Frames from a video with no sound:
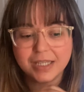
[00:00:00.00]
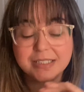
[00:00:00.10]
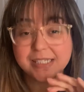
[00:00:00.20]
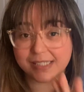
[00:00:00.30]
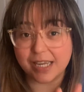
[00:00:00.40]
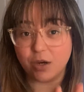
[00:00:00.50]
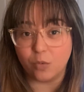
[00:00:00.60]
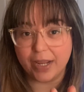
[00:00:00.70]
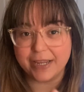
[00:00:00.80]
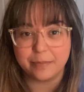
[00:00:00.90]
To stay
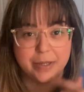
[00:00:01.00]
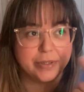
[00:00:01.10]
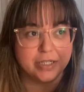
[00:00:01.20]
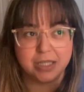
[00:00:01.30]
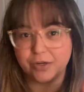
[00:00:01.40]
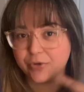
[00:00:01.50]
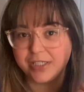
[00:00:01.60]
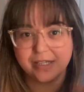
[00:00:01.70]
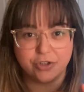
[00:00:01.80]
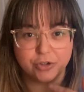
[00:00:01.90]
awake, maybe to like
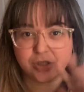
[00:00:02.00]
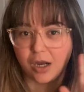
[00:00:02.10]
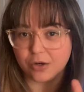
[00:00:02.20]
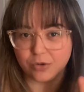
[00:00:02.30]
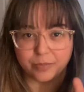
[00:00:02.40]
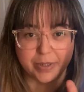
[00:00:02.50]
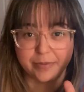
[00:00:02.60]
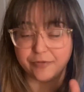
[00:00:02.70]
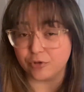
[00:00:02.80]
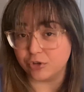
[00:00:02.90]
reset your clock, or maybe
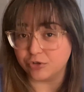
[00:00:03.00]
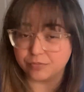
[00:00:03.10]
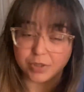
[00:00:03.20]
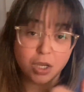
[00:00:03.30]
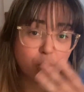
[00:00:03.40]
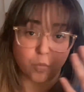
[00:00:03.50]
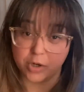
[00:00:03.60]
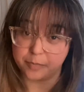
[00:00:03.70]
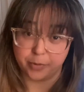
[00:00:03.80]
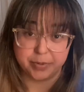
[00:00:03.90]
for
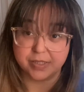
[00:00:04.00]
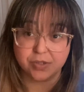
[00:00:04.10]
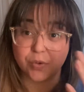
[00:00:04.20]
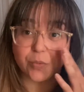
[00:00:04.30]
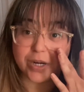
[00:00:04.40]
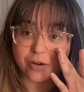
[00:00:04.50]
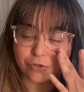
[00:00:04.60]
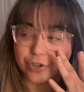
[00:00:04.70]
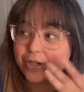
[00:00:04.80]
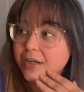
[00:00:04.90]
work purposes or whatever.